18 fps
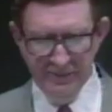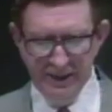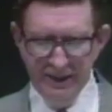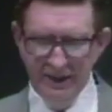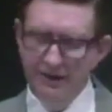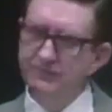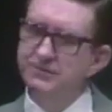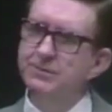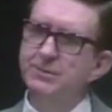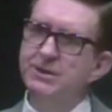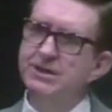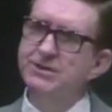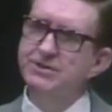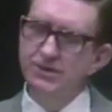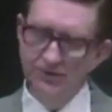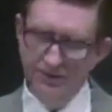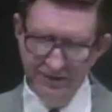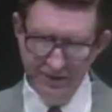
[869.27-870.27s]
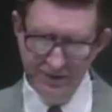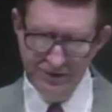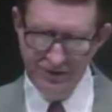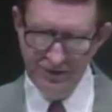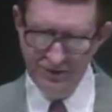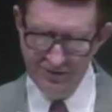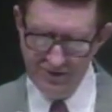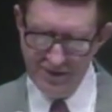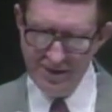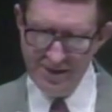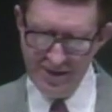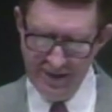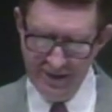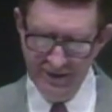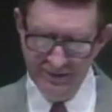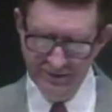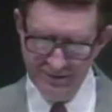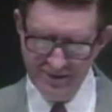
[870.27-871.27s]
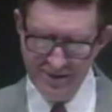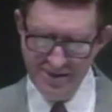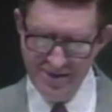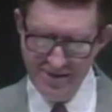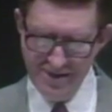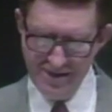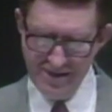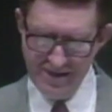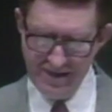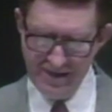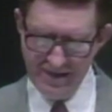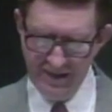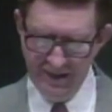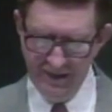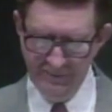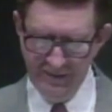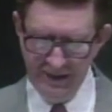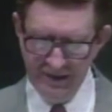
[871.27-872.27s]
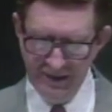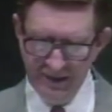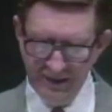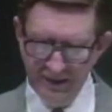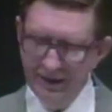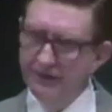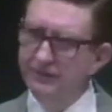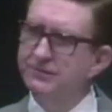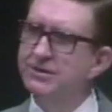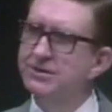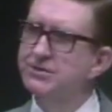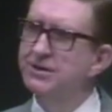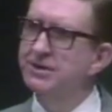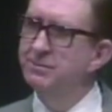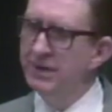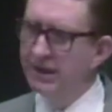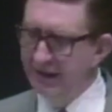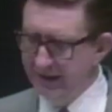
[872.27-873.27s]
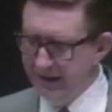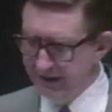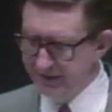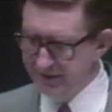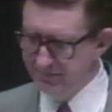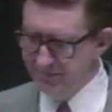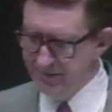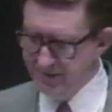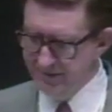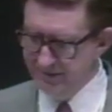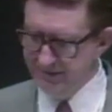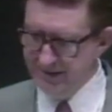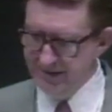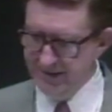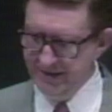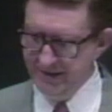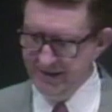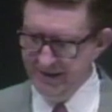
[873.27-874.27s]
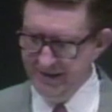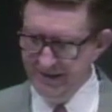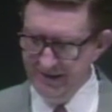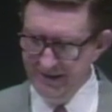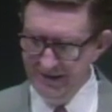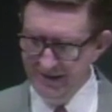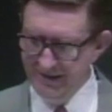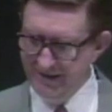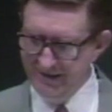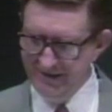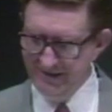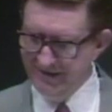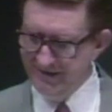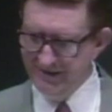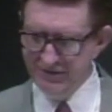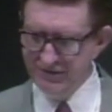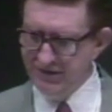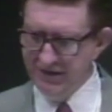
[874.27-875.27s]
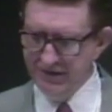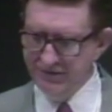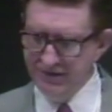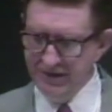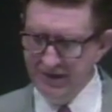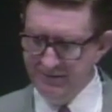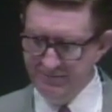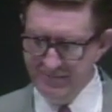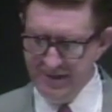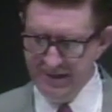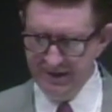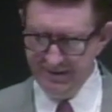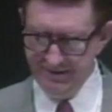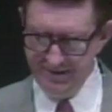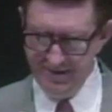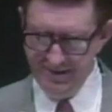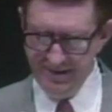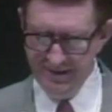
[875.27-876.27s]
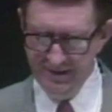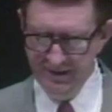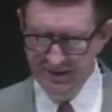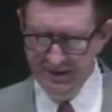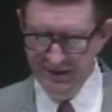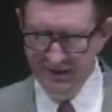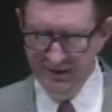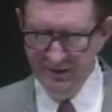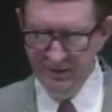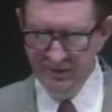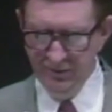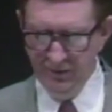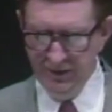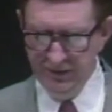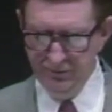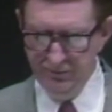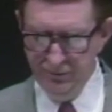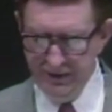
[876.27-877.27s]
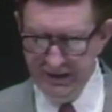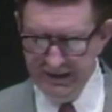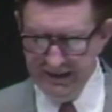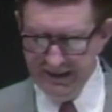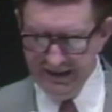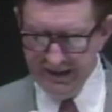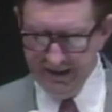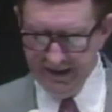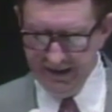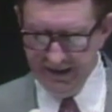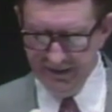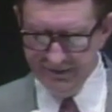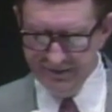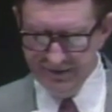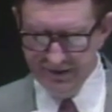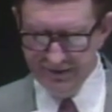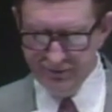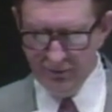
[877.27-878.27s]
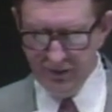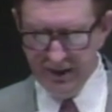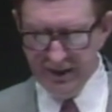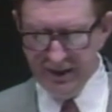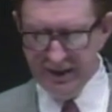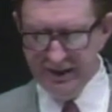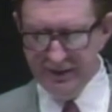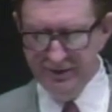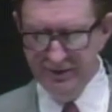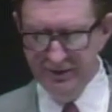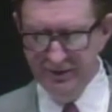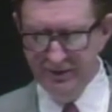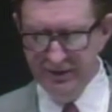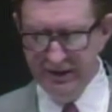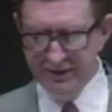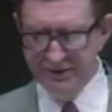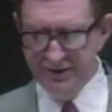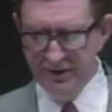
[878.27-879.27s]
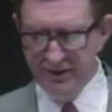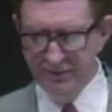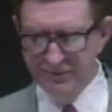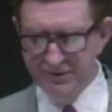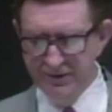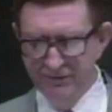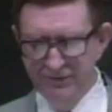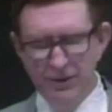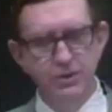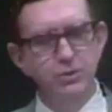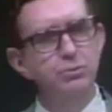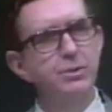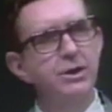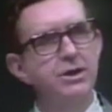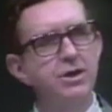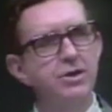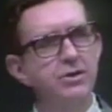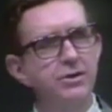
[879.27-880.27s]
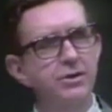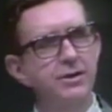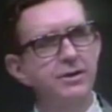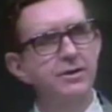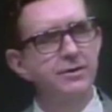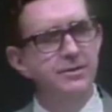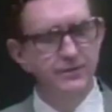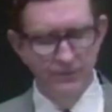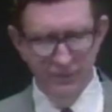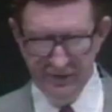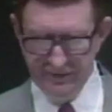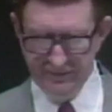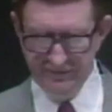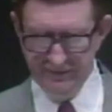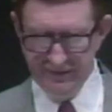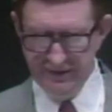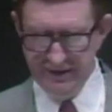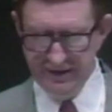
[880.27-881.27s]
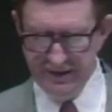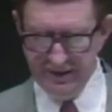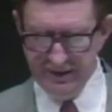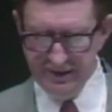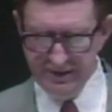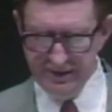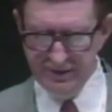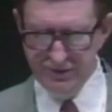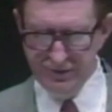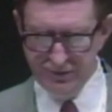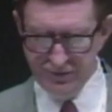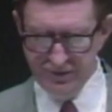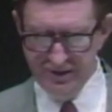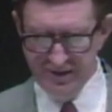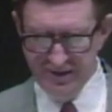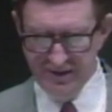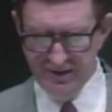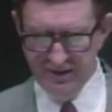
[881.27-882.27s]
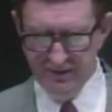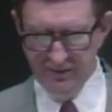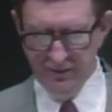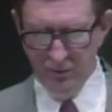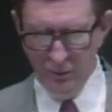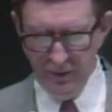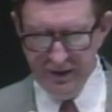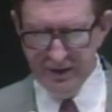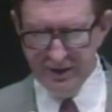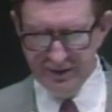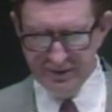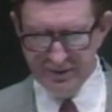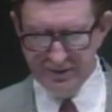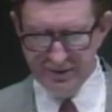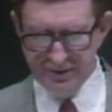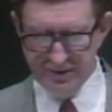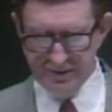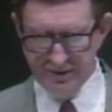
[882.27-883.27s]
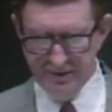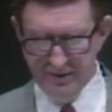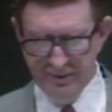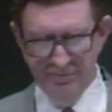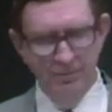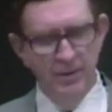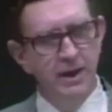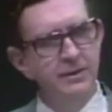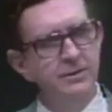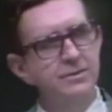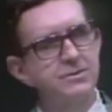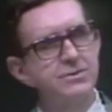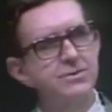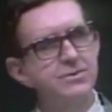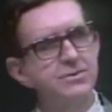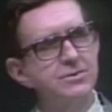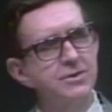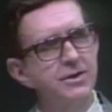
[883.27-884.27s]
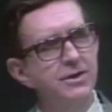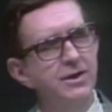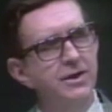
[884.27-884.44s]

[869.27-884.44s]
may live to be as old as you are now, sir. I may not live to see my next birthday. This does not matter. What really counts is what I do in terms of human good with the days, the weeks, the months,